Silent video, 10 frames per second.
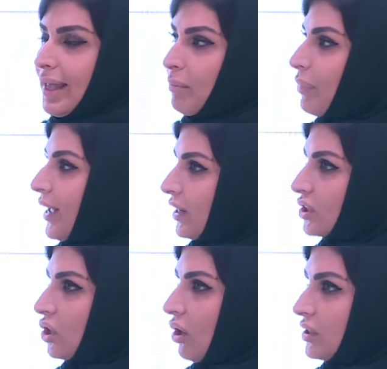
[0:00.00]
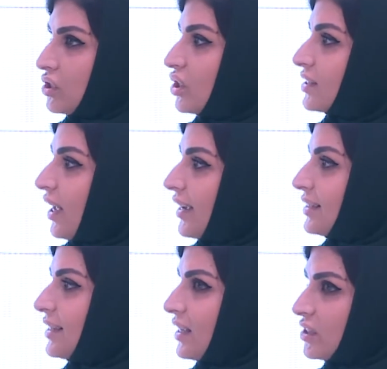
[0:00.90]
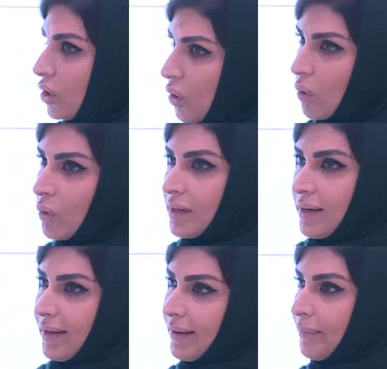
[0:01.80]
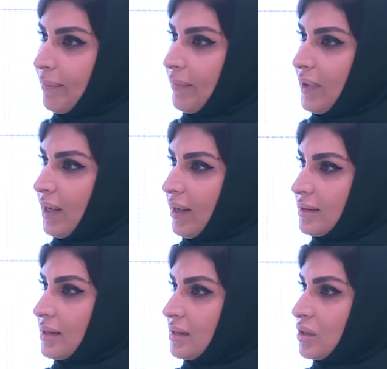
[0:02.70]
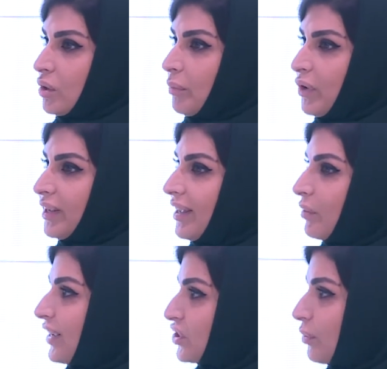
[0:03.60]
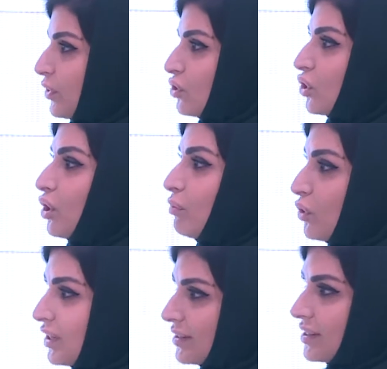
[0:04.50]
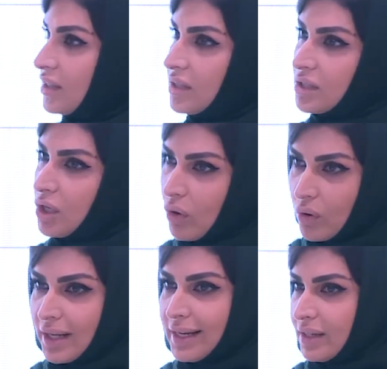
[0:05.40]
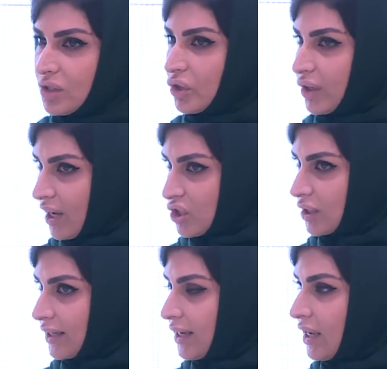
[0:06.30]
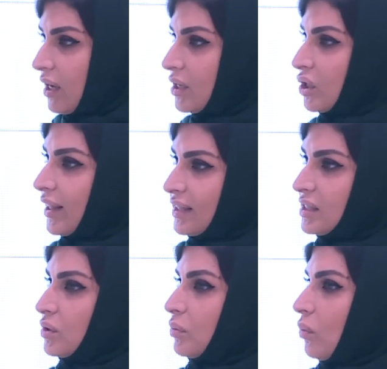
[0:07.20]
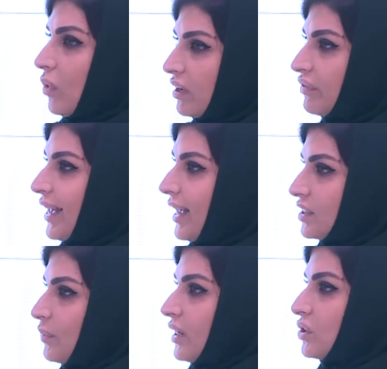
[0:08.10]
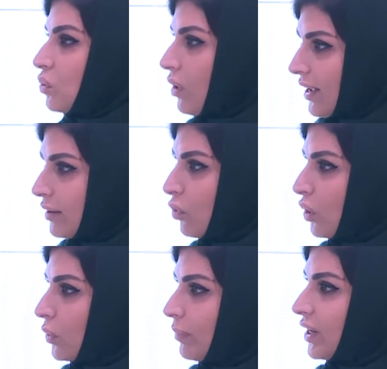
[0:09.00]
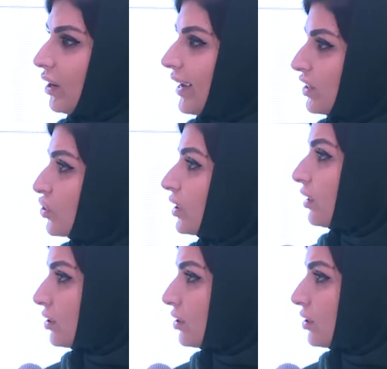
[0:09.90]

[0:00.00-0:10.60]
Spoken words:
impact on society as a whole. It is bringing betterment to communities locally, internationally. So that's one of the aspects why more women are entering